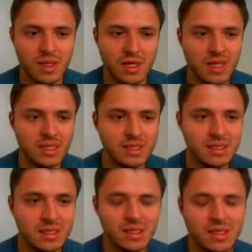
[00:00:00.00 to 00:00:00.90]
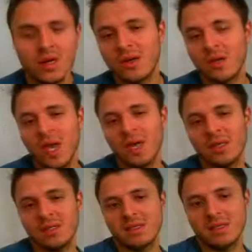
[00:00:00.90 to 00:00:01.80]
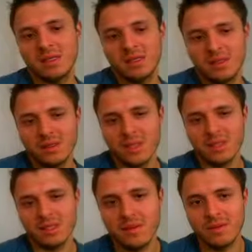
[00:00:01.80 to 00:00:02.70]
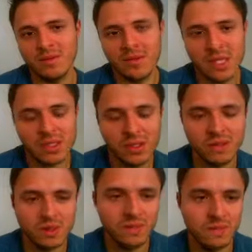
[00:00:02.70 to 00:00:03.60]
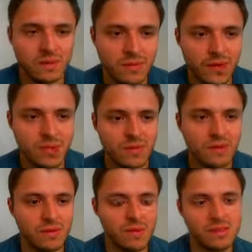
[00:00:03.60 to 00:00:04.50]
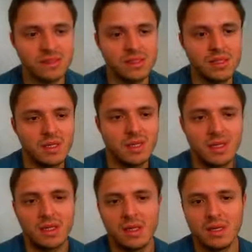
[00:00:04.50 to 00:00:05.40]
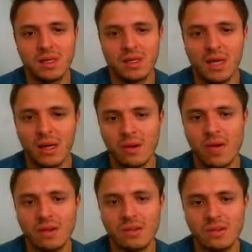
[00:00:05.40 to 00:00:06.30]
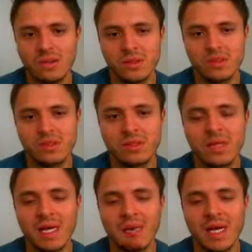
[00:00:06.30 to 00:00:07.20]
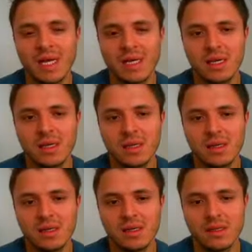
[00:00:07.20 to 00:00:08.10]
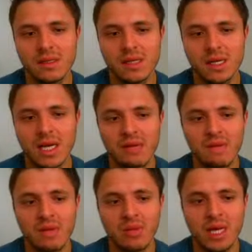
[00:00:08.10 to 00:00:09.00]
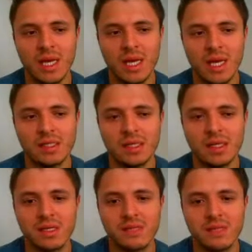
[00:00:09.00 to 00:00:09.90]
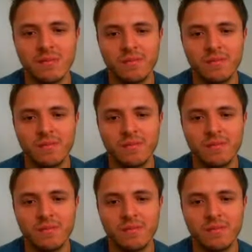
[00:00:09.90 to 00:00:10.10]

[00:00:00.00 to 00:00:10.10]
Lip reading: H6. Oh, okay. That's good for future reference. I don't have to move the knight back. I have to play H6.